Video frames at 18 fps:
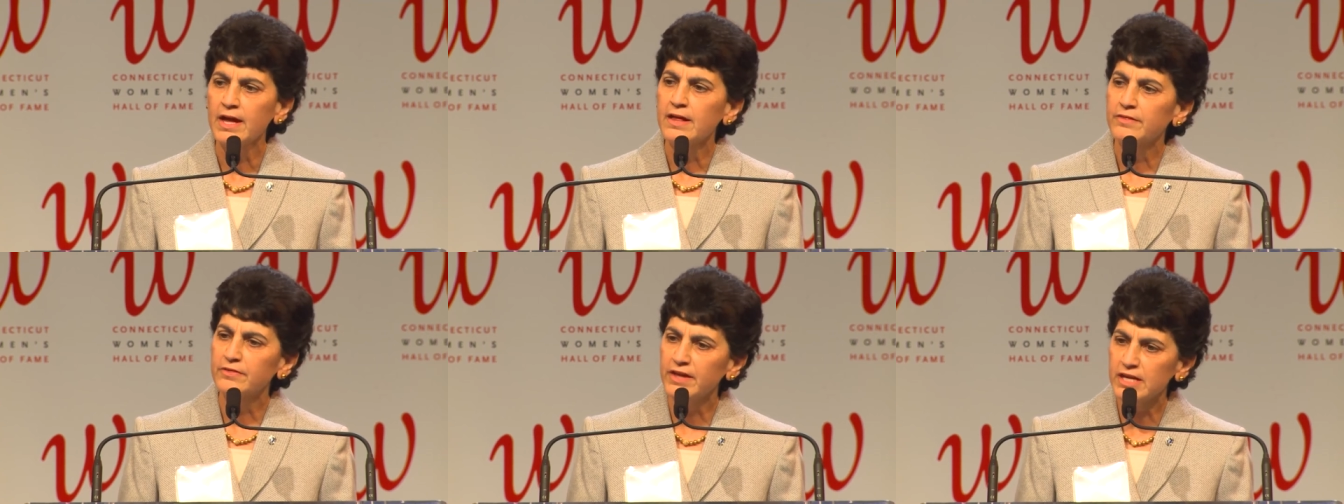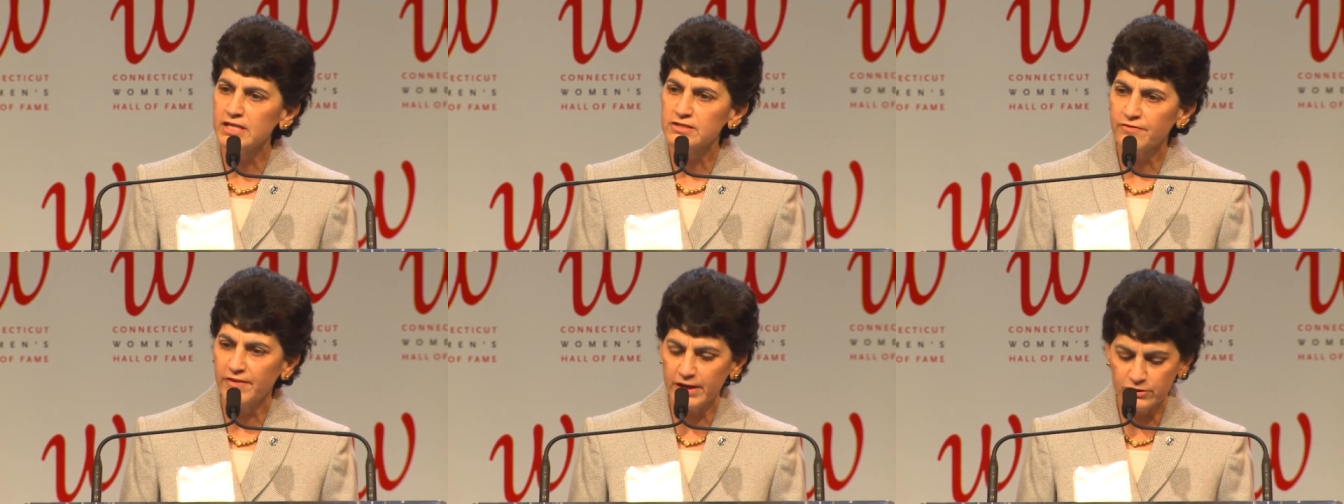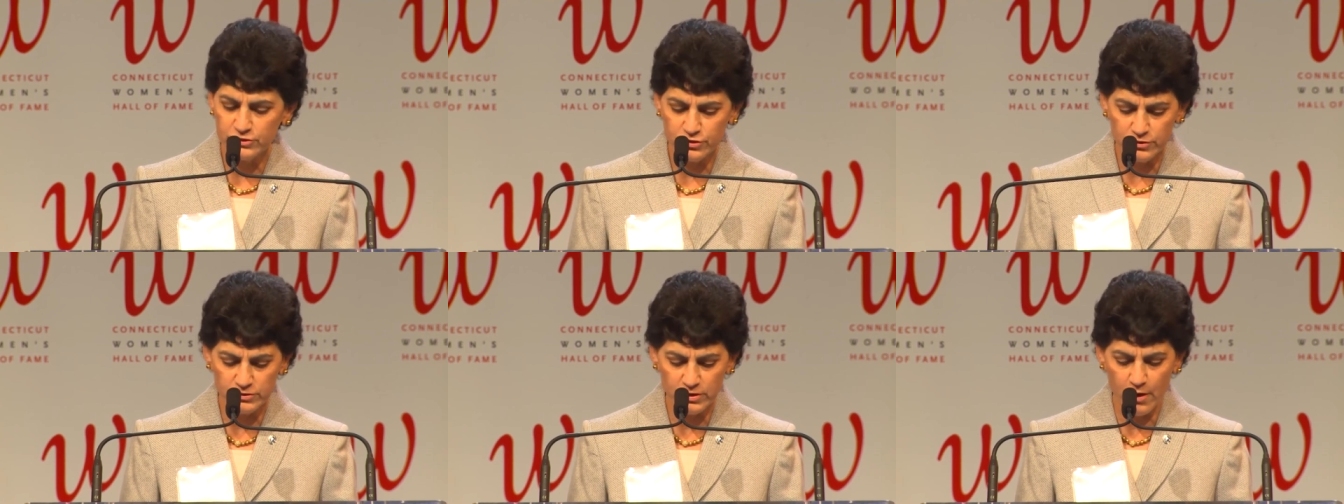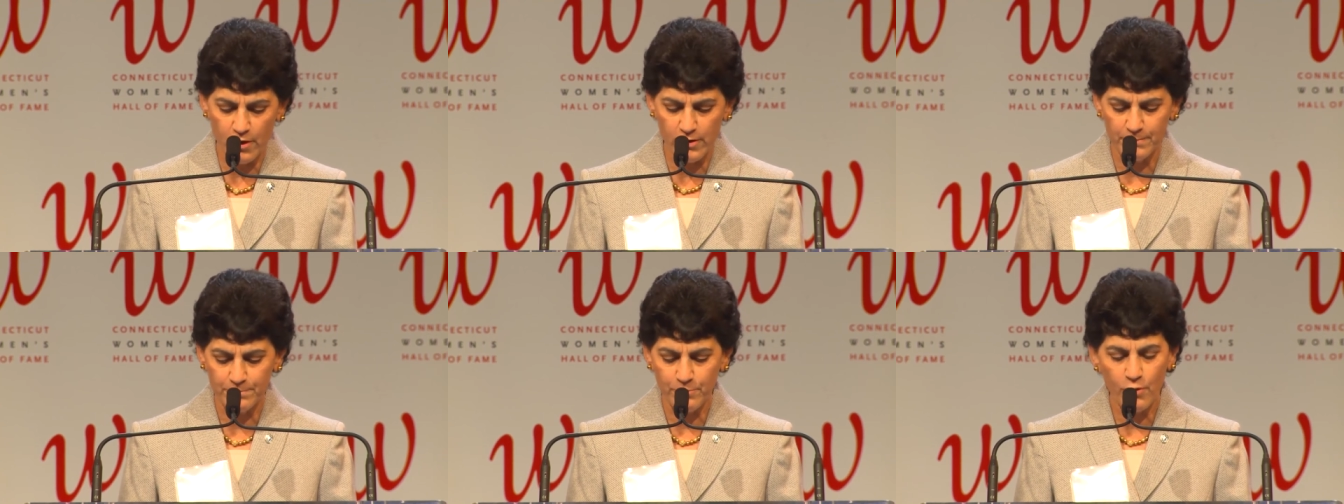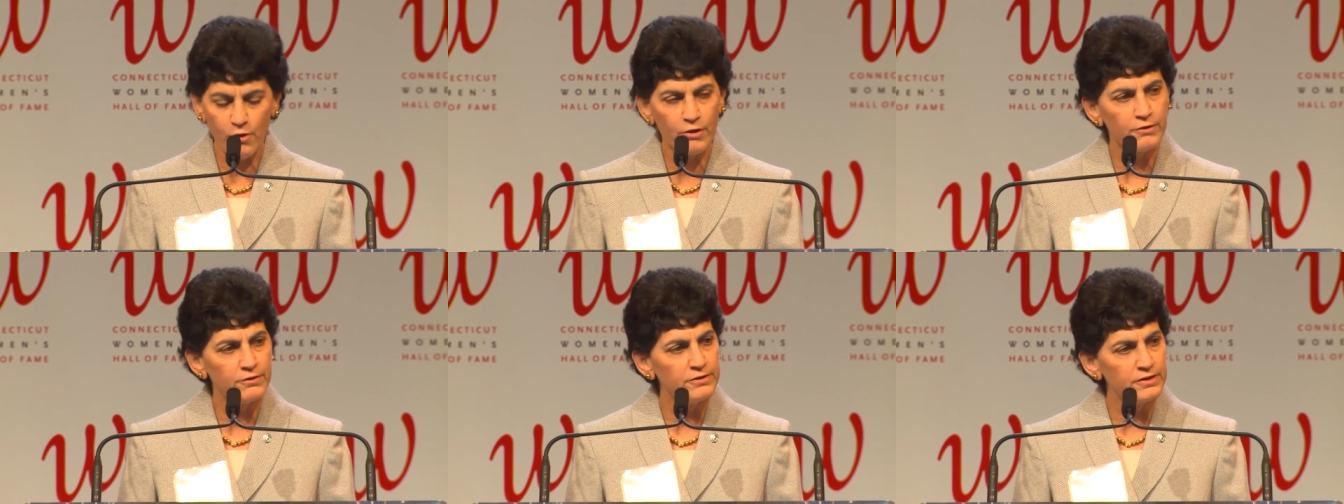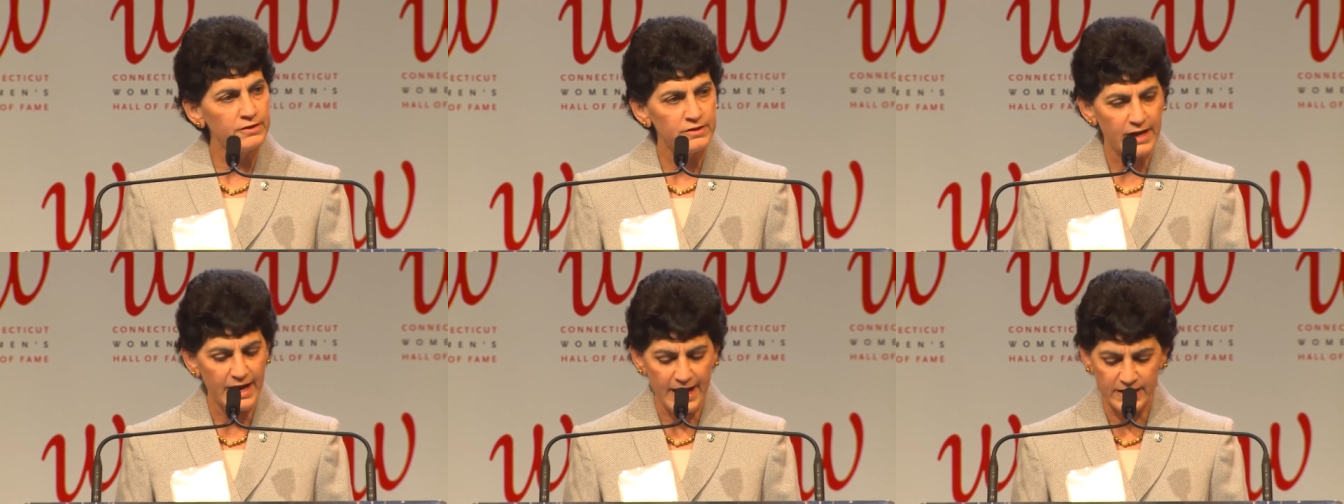These ventures are
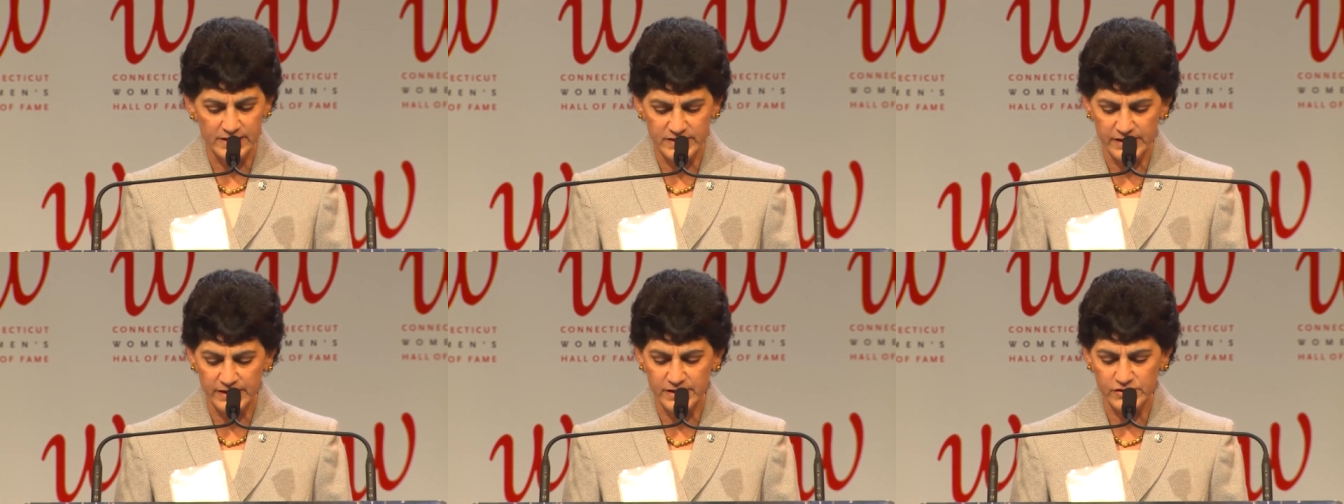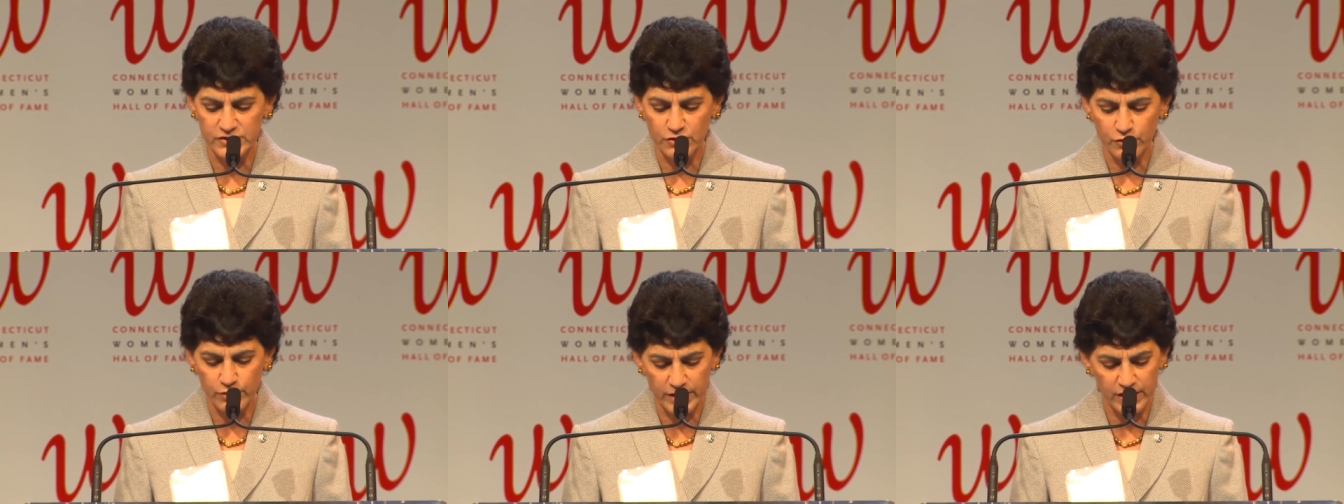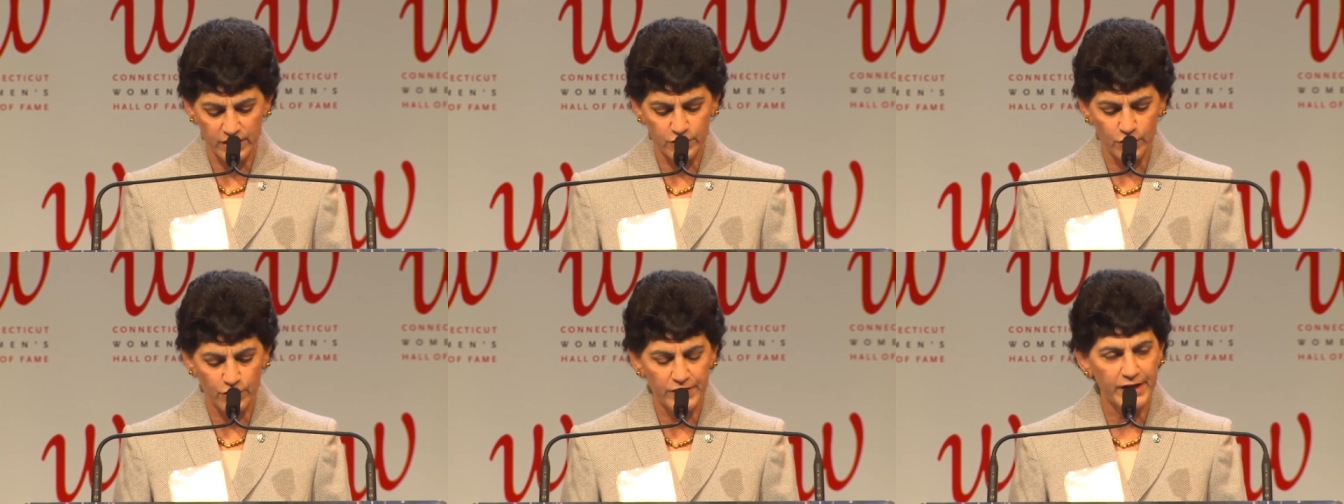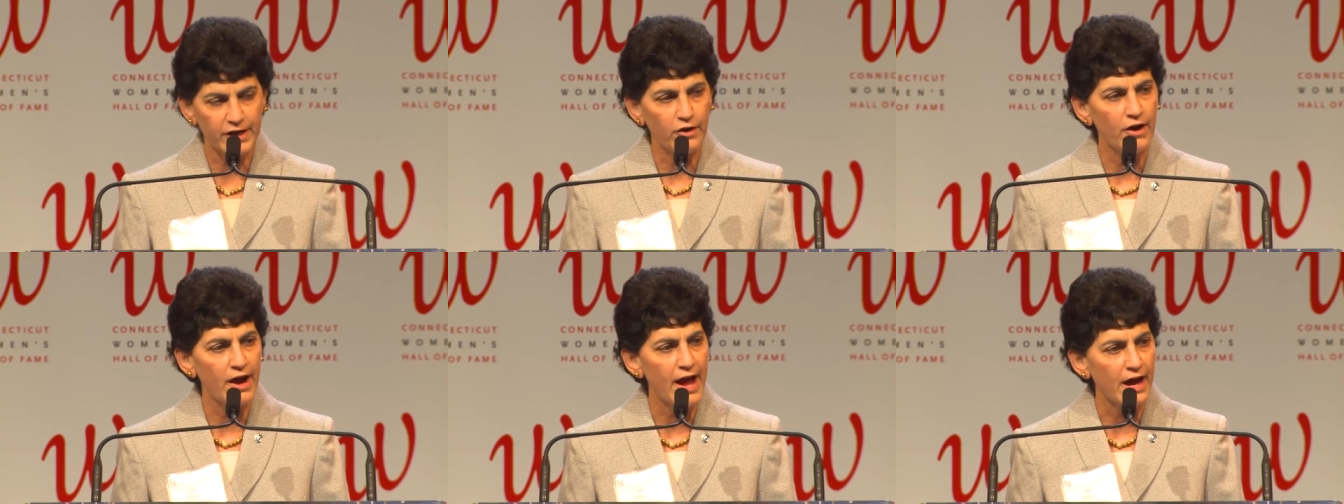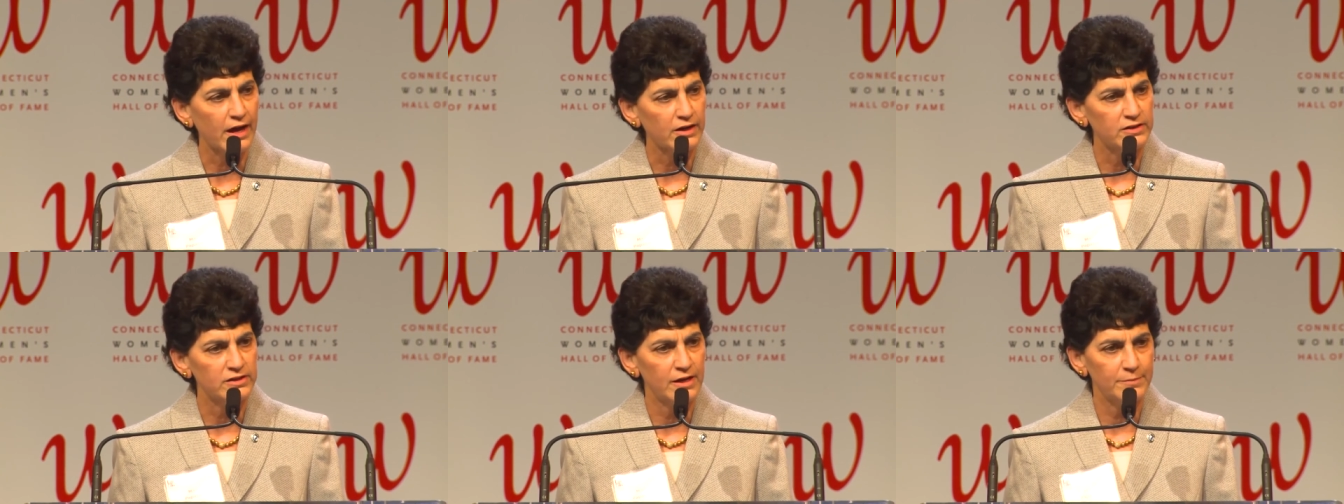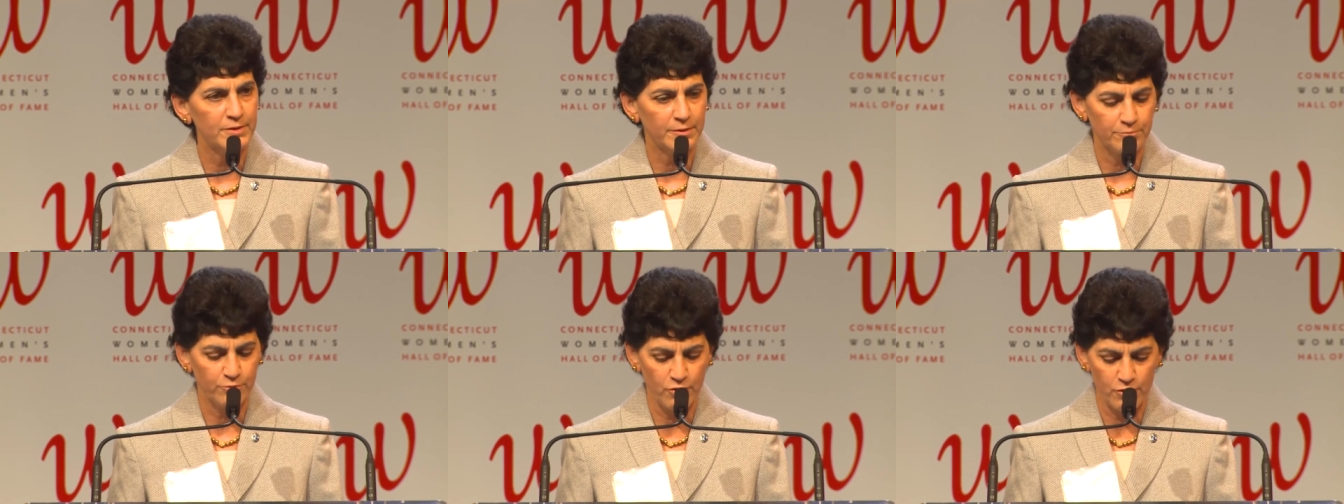important as it is critical that our
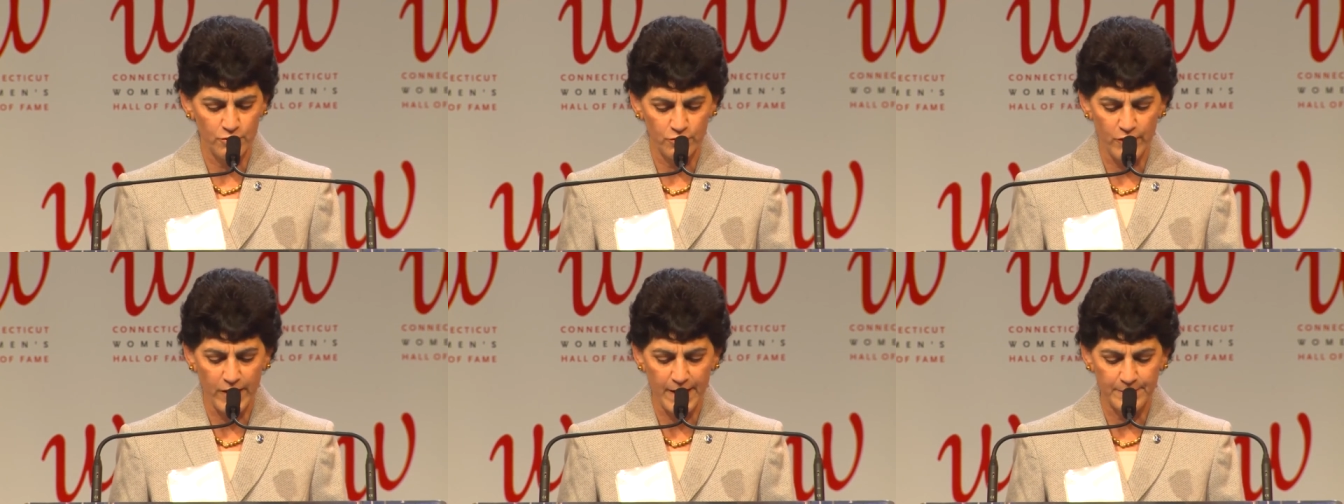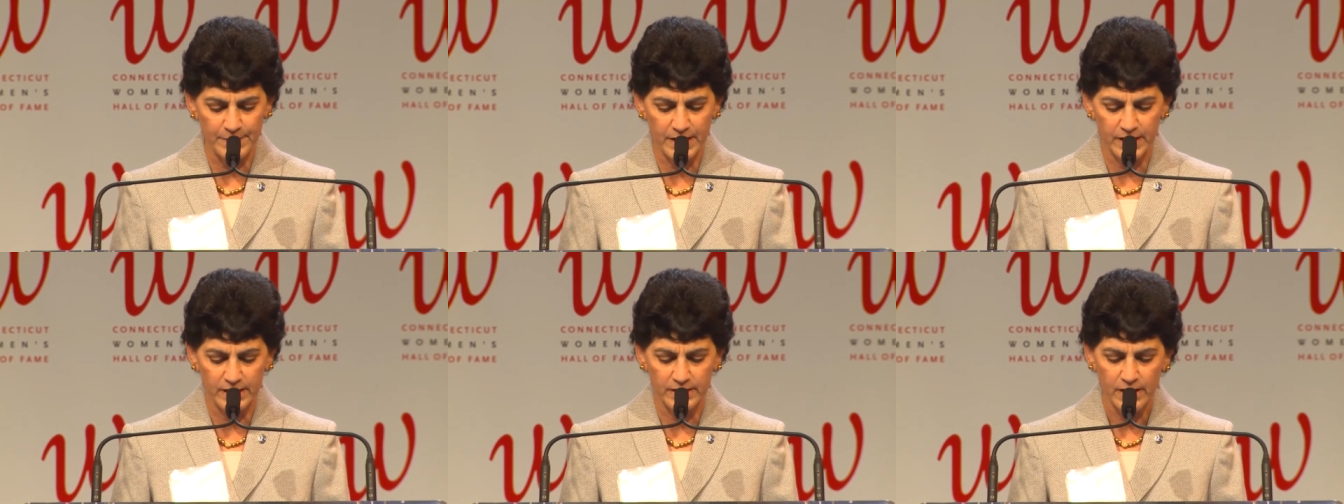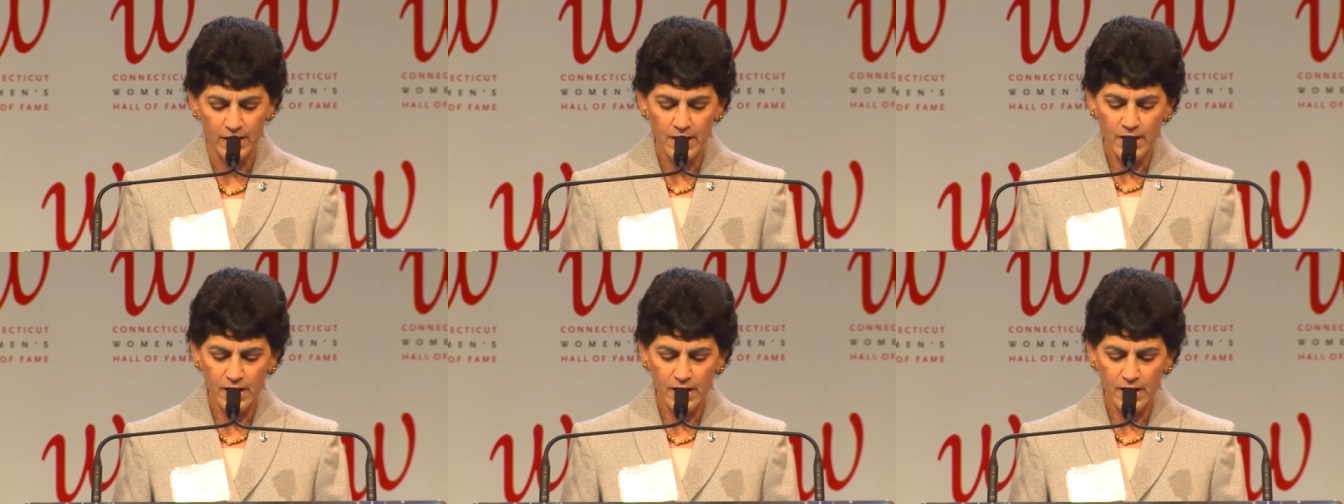academic programming